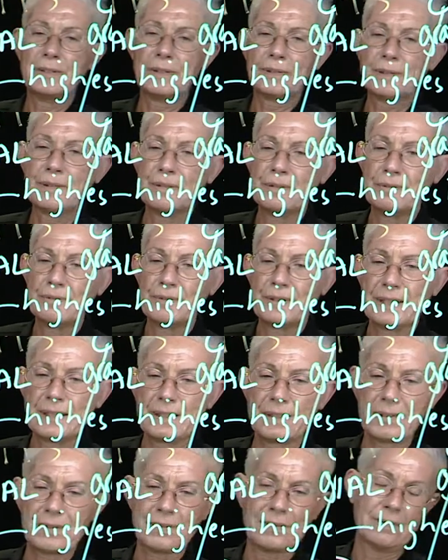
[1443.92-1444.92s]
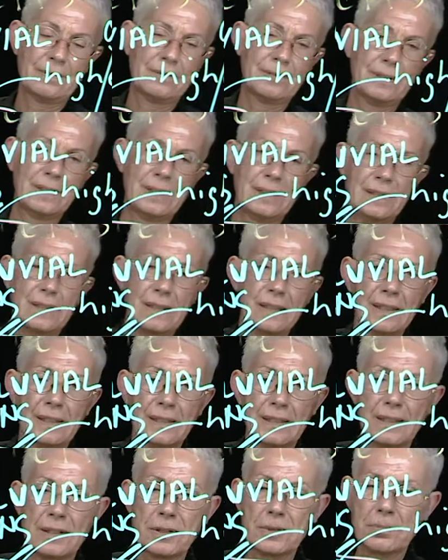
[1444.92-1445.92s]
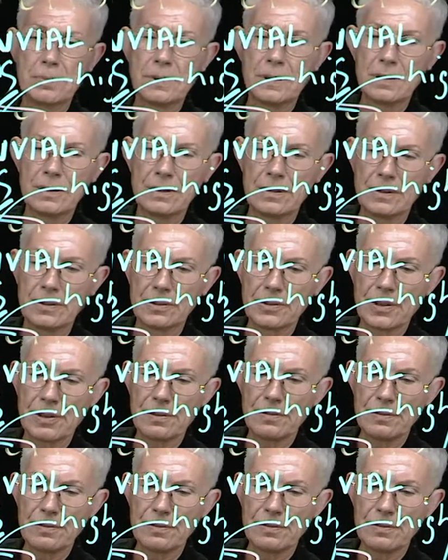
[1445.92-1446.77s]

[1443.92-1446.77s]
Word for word: draw that really nice because I